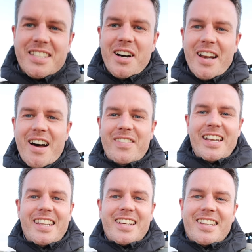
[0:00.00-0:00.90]
It's not having
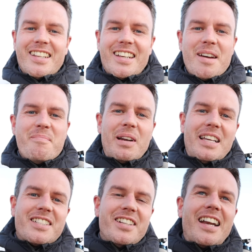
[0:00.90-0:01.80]
it. The, the gimbal
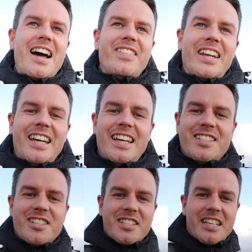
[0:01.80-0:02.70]
is not having it.
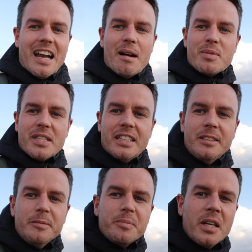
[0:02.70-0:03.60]
It's just collapsing.
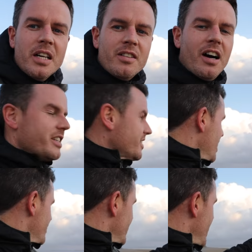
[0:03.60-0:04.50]
Right, so
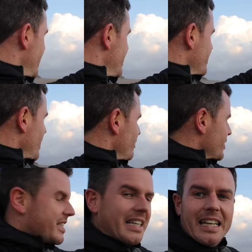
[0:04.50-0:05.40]
over there you've got
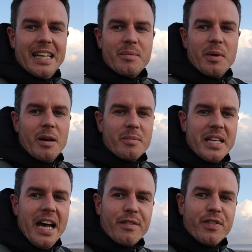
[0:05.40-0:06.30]
Rhossili and
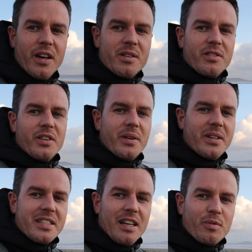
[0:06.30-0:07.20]
Worm's Head, for those of you who are
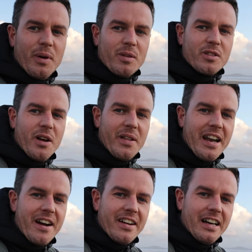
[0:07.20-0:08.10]
in South Wales and know
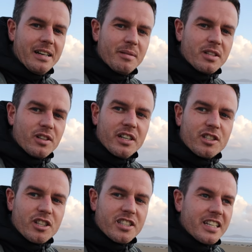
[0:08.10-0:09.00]
that area. Let me just try to
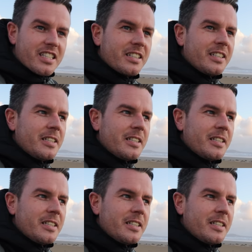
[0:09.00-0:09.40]
adjust this.